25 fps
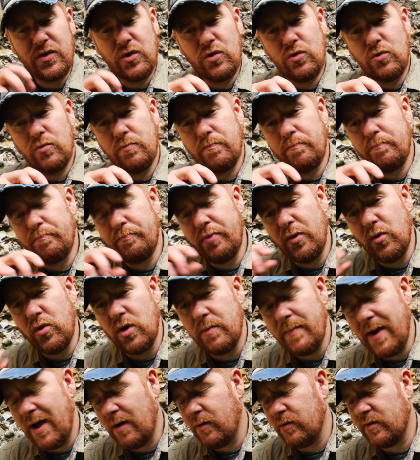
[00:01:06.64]
you pull
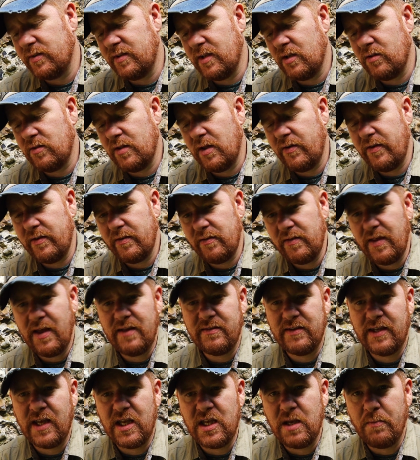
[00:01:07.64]
them out, because they're there
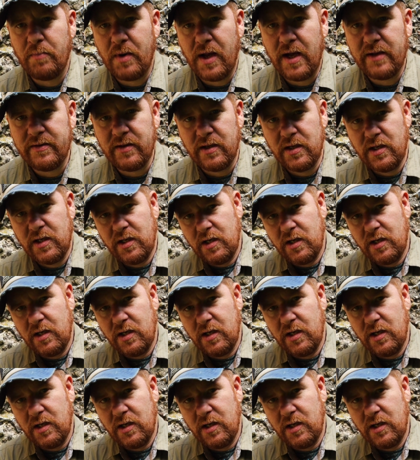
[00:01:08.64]
to get your blood,